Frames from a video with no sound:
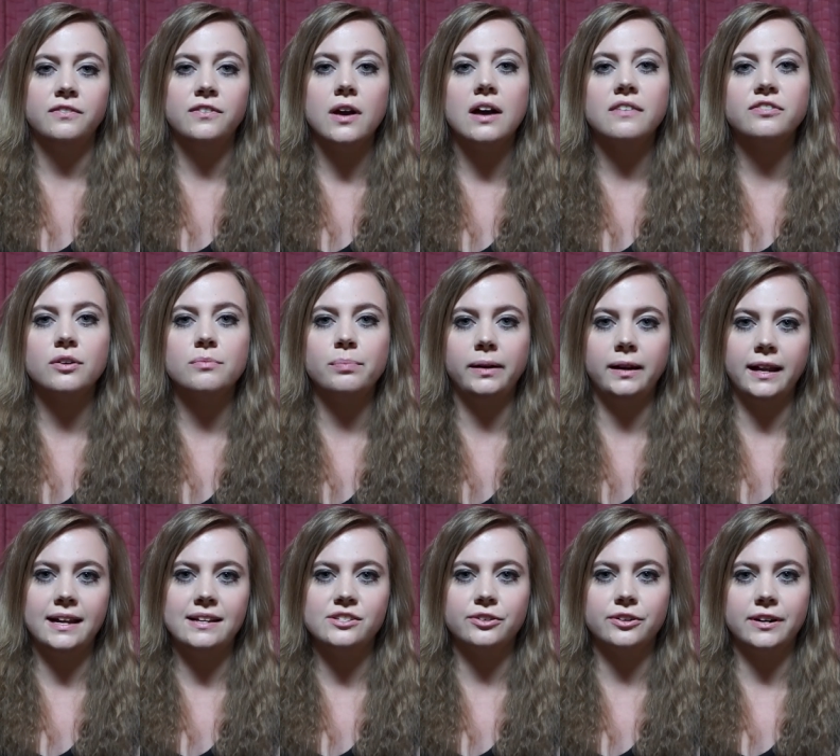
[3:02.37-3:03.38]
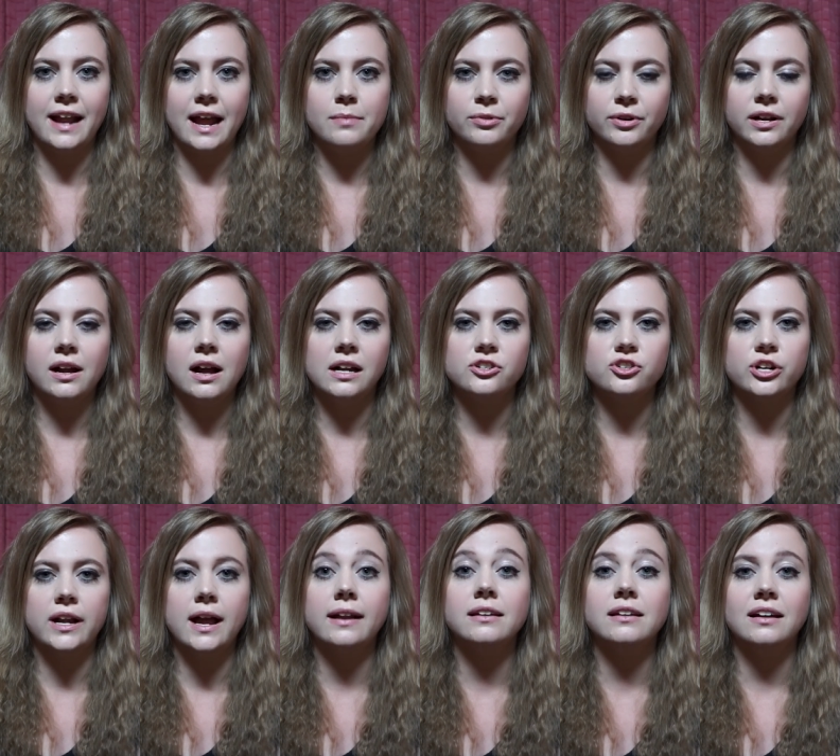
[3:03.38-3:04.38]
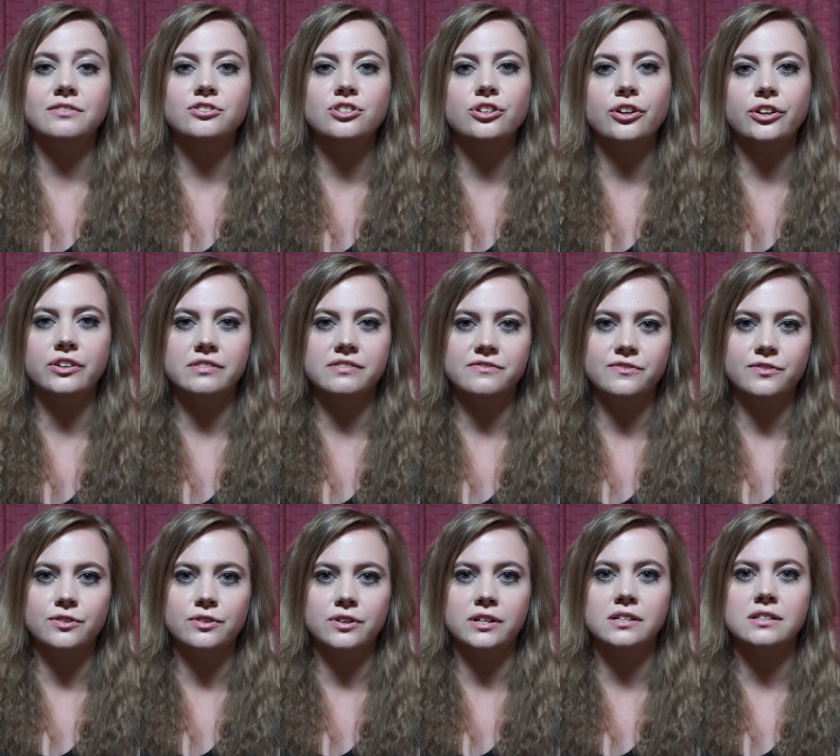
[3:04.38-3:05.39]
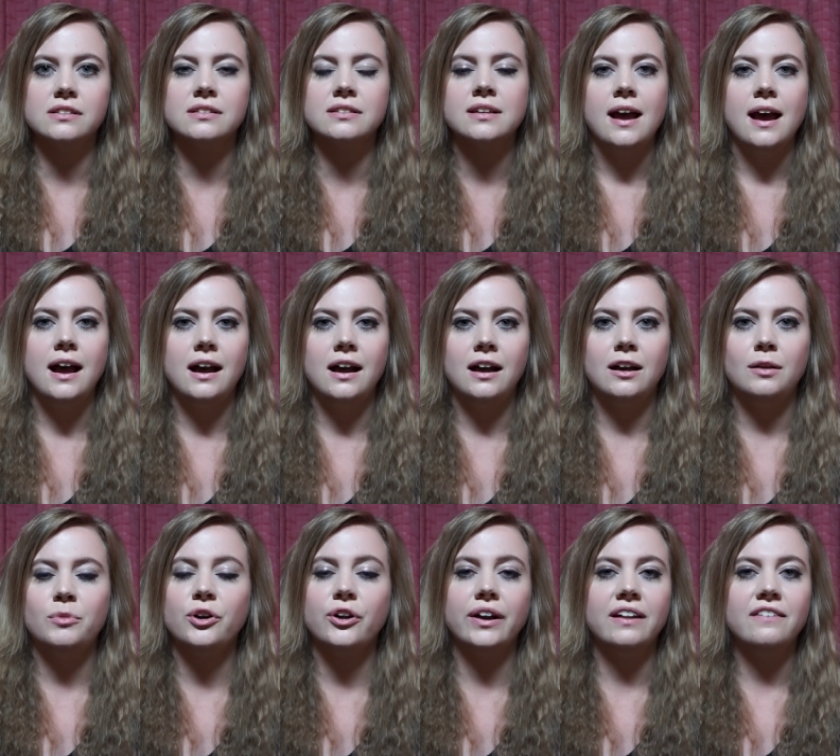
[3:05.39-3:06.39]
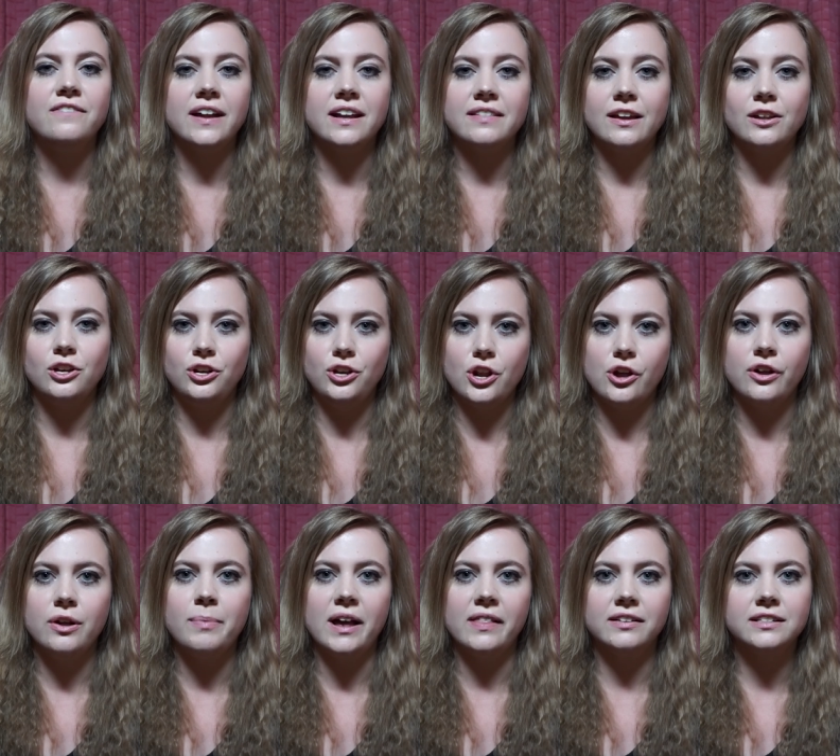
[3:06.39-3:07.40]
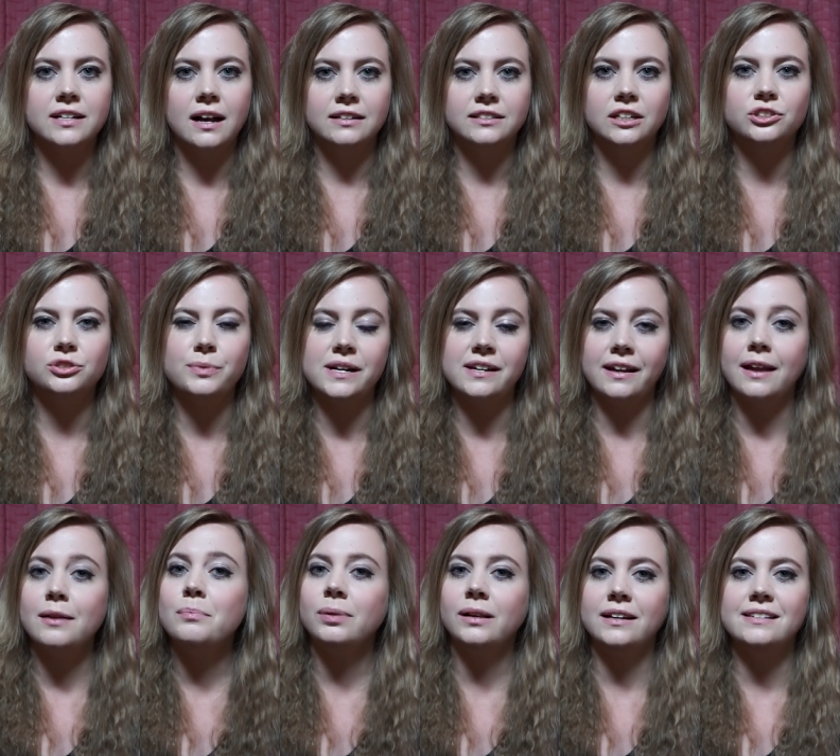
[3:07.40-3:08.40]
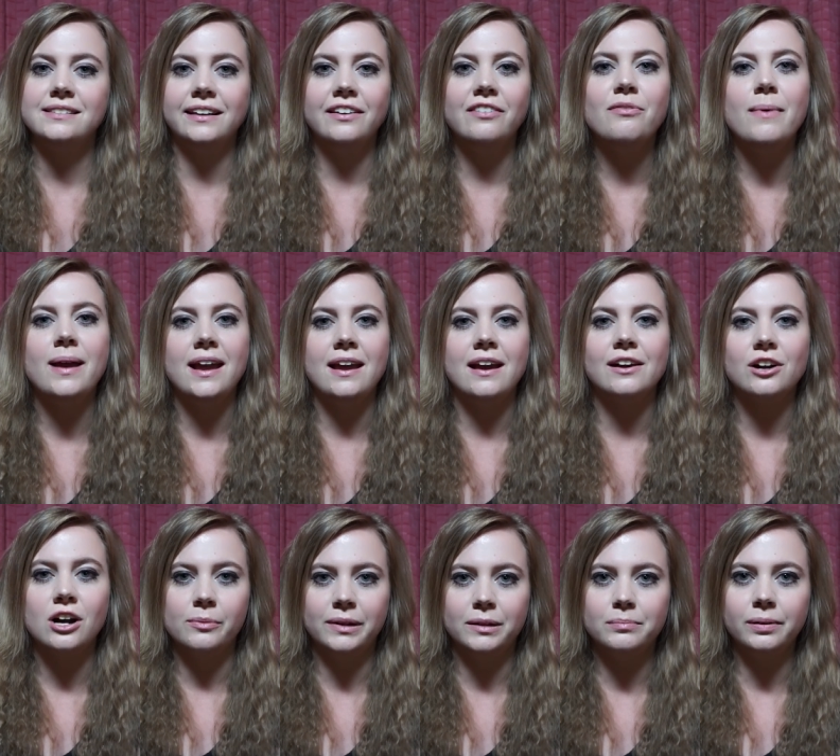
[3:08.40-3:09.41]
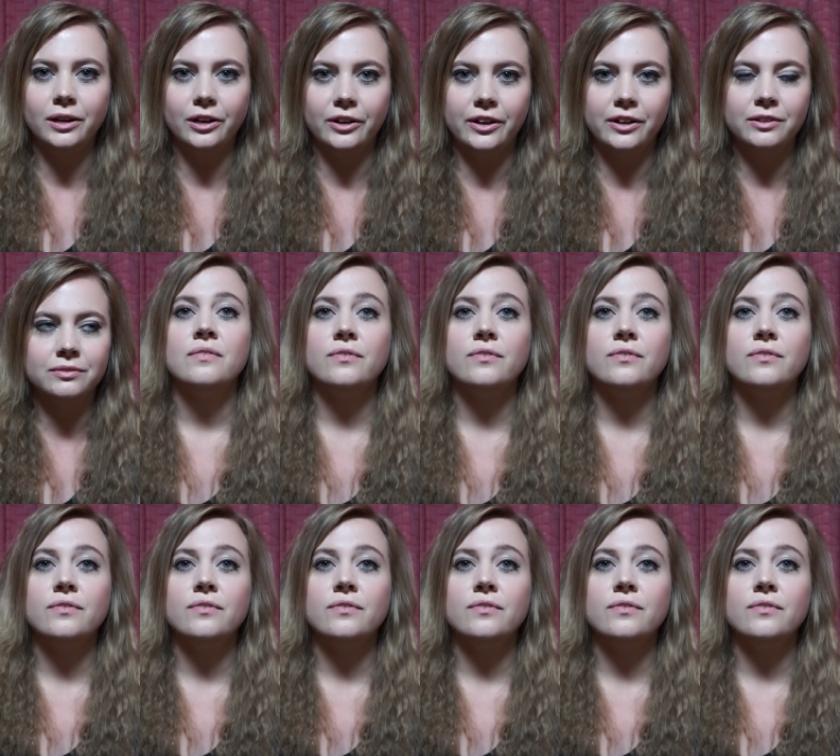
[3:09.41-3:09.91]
If you are from Belize or a neighbouring country, I'd love to know your thoughts or anything that you know about the Tata Duende. Please leave me a comment below.